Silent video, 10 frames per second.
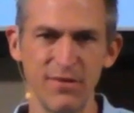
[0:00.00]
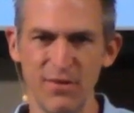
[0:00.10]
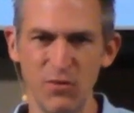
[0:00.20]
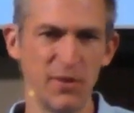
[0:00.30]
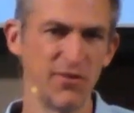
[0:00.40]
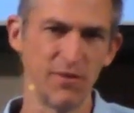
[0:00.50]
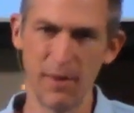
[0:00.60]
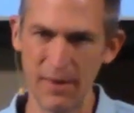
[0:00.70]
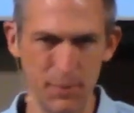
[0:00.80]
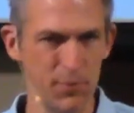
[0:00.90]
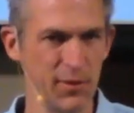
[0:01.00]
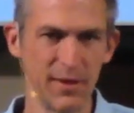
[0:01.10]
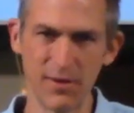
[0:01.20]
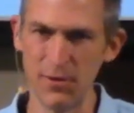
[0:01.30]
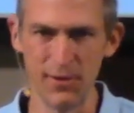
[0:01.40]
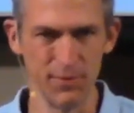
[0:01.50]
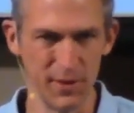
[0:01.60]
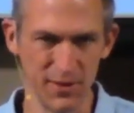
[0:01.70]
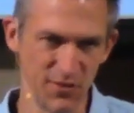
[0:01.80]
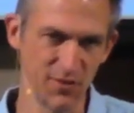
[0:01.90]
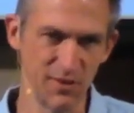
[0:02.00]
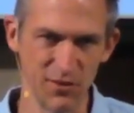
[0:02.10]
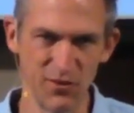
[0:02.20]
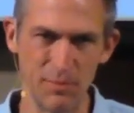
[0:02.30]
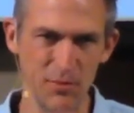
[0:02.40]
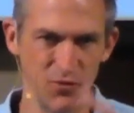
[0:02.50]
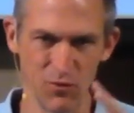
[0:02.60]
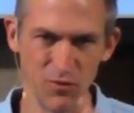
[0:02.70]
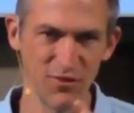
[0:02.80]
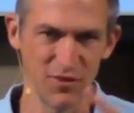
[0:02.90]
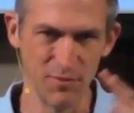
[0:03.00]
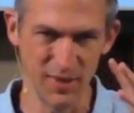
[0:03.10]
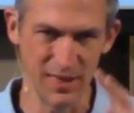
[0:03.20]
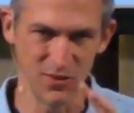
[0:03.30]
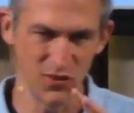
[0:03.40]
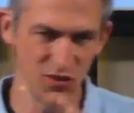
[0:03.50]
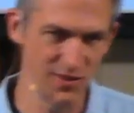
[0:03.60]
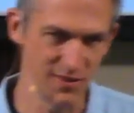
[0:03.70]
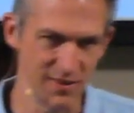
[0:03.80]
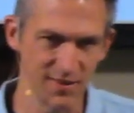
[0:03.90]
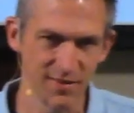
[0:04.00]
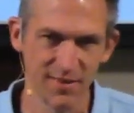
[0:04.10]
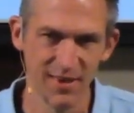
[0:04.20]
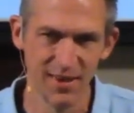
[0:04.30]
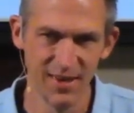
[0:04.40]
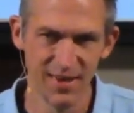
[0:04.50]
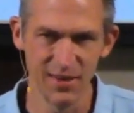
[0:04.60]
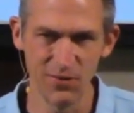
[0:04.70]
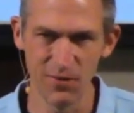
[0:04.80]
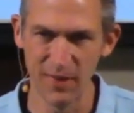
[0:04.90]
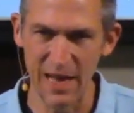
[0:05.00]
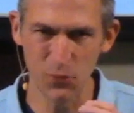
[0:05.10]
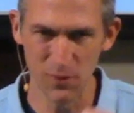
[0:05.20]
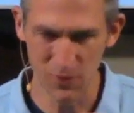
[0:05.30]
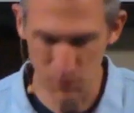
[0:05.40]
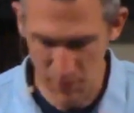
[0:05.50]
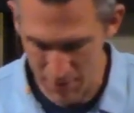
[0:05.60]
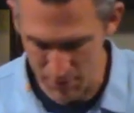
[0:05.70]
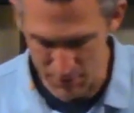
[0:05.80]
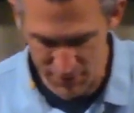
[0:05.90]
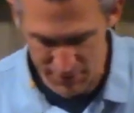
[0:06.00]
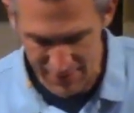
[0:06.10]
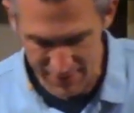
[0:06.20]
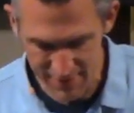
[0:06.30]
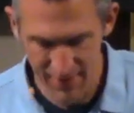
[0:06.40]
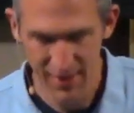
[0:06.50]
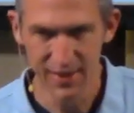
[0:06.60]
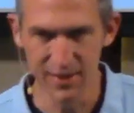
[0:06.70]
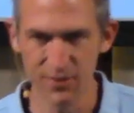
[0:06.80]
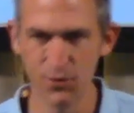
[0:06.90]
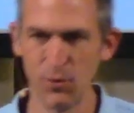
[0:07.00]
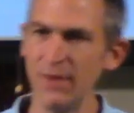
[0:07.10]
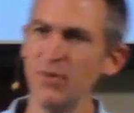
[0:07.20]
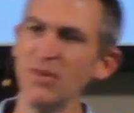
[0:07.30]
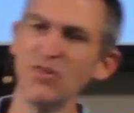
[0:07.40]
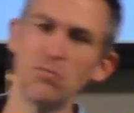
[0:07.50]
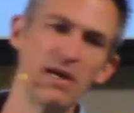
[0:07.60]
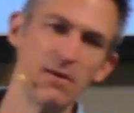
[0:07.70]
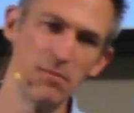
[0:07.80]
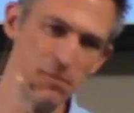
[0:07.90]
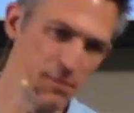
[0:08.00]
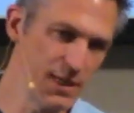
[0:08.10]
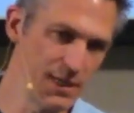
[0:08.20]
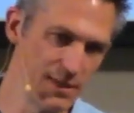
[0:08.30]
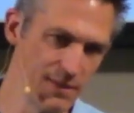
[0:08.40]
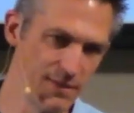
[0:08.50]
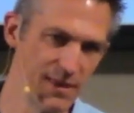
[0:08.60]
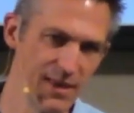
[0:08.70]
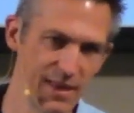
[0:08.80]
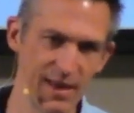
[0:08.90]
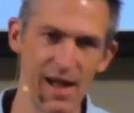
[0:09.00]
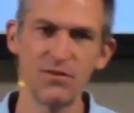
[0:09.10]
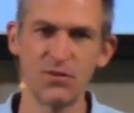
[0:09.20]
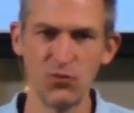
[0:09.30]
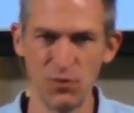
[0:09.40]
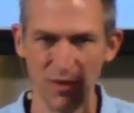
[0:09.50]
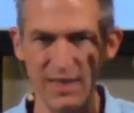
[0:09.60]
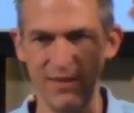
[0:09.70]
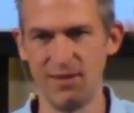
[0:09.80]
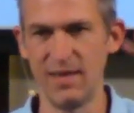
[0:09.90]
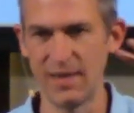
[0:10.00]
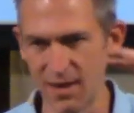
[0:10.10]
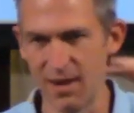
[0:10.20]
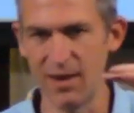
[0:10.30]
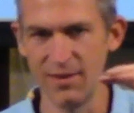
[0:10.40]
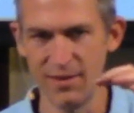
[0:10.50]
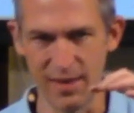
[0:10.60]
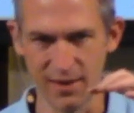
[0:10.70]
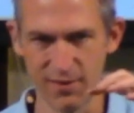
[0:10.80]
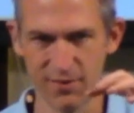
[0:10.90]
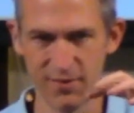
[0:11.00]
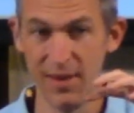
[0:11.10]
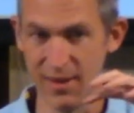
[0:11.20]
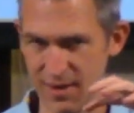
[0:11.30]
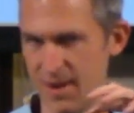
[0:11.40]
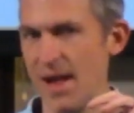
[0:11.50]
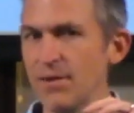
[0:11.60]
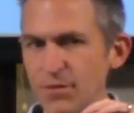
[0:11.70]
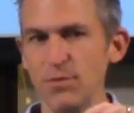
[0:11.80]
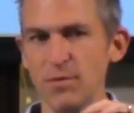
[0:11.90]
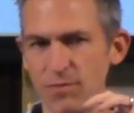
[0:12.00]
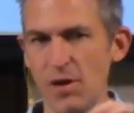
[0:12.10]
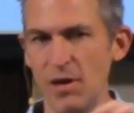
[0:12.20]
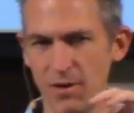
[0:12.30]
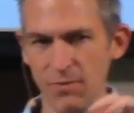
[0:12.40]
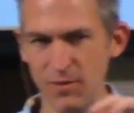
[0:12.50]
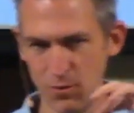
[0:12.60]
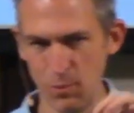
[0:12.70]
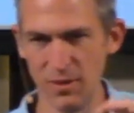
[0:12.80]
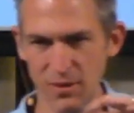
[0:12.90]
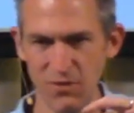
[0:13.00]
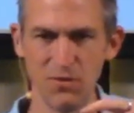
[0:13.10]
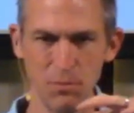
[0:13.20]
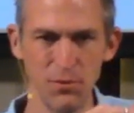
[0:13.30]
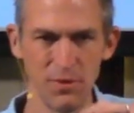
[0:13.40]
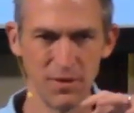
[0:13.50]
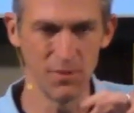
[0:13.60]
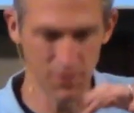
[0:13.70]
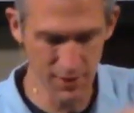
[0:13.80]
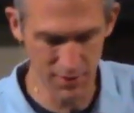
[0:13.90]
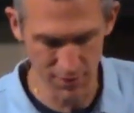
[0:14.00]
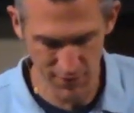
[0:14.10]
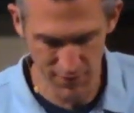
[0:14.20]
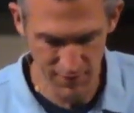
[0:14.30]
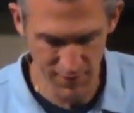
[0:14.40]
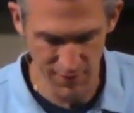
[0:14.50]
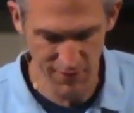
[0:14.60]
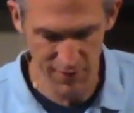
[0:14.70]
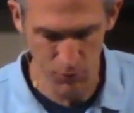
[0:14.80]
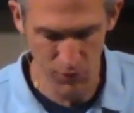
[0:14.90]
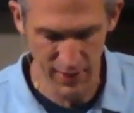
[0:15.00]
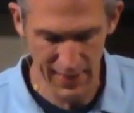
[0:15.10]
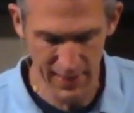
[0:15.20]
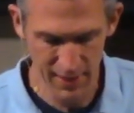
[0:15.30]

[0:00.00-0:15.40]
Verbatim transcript: especially by the political and the religious leadership in Jerusalem against Jesus. And so that's where this parable is set. And so whatever this parable means, it has to relate to that context. And it has to involve these religious and political leaders in some way,